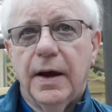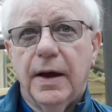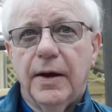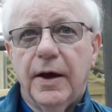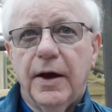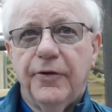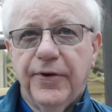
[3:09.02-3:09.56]

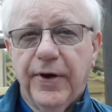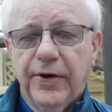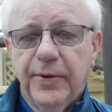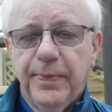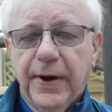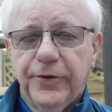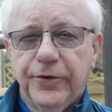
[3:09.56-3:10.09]
a ferry
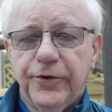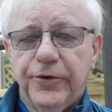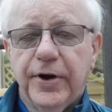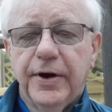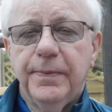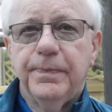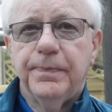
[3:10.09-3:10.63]

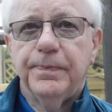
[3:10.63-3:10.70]
passenger,